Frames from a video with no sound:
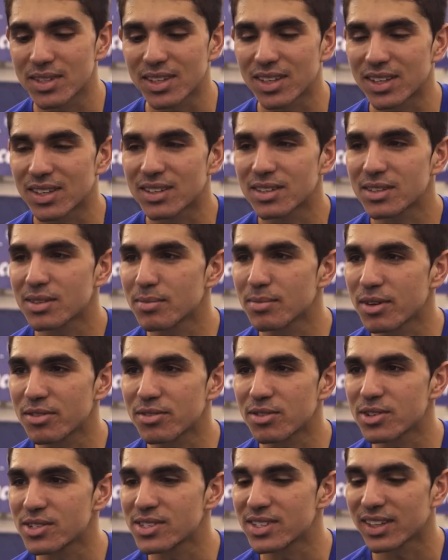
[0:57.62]
and my
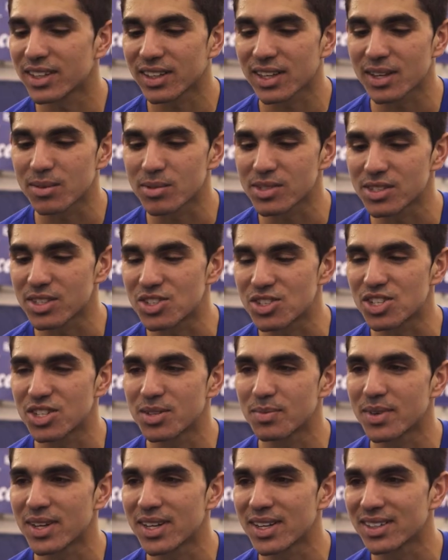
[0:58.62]
first nickname was the
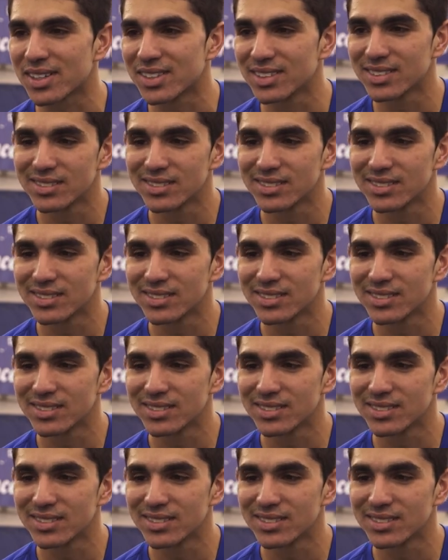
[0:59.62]
G-Man.